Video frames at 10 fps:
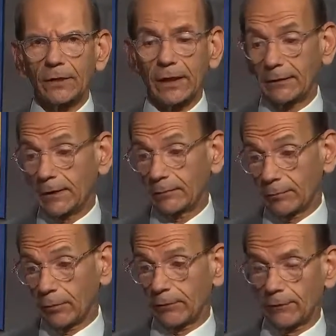
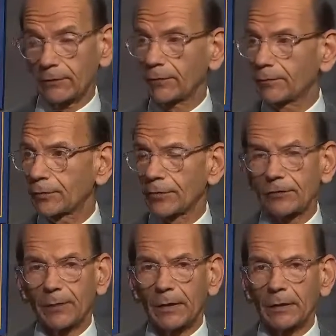that both of us have
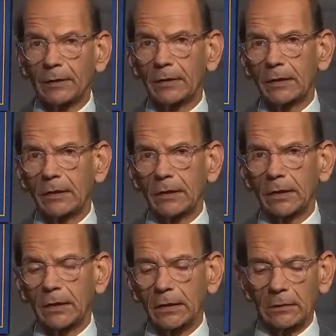participated in.
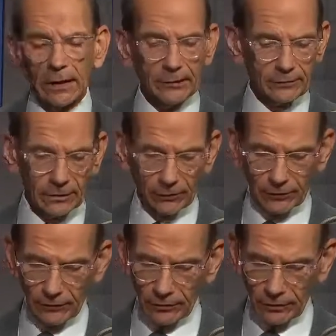Last year I
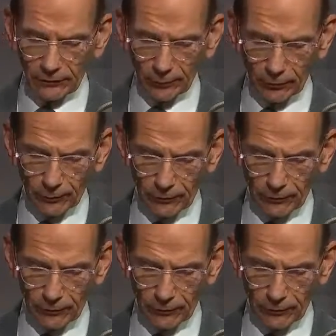was at the Sports